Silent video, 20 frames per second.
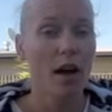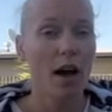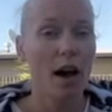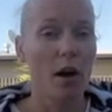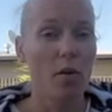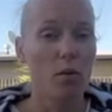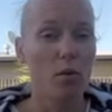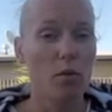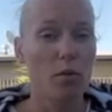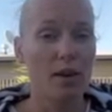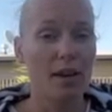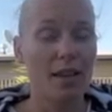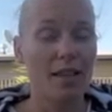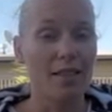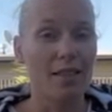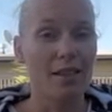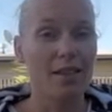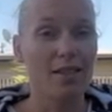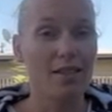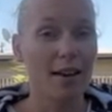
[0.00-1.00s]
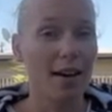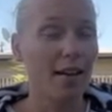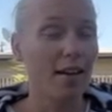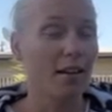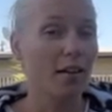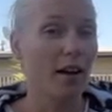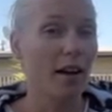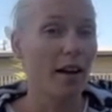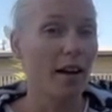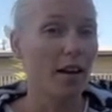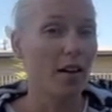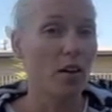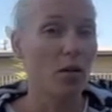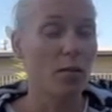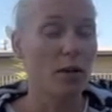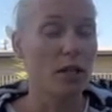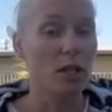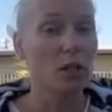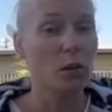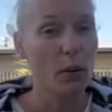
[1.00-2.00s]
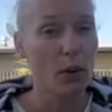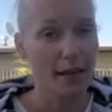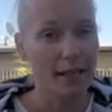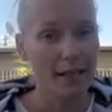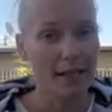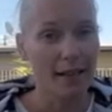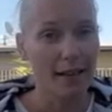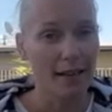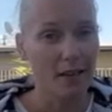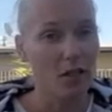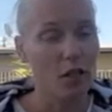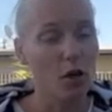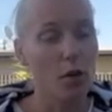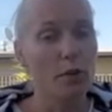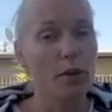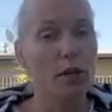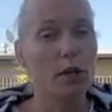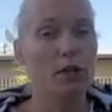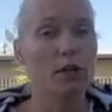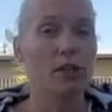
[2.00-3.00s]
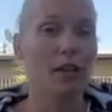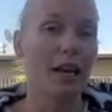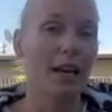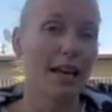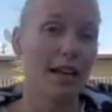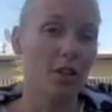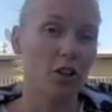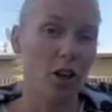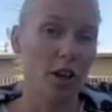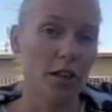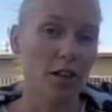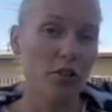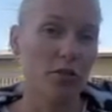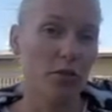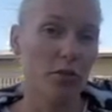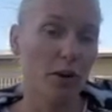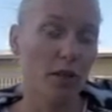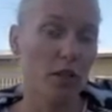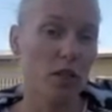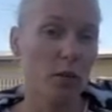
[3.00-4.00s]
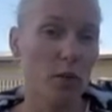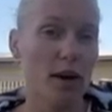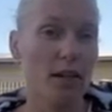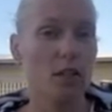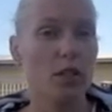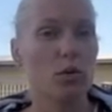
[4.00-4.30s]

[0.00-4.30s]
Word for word: I will be in the sun and I'll be sweating, so I'll be losing electrolytes through my sweat.